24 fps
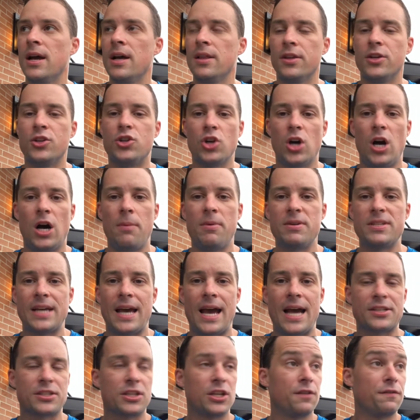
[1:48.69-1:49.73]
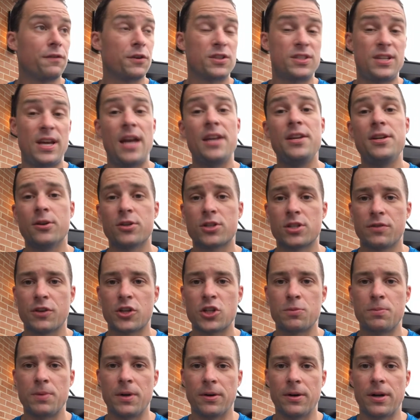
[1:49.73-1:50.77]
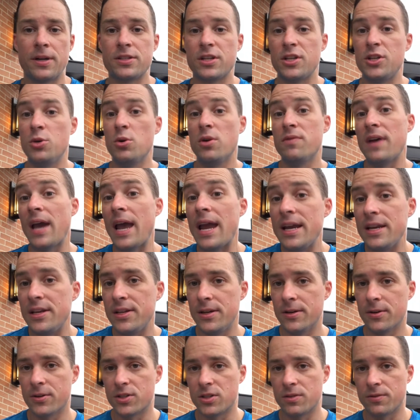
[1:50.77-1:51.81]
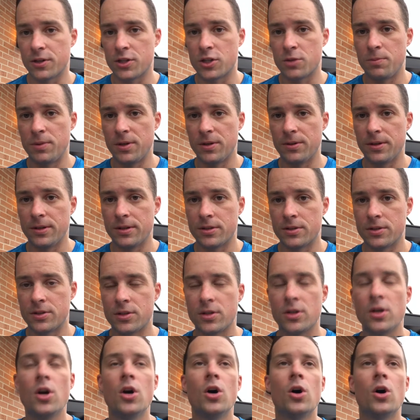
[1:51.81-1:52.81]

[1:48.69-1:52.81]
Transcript: the job is asking for 10 years of experience and you have 8 years of experience.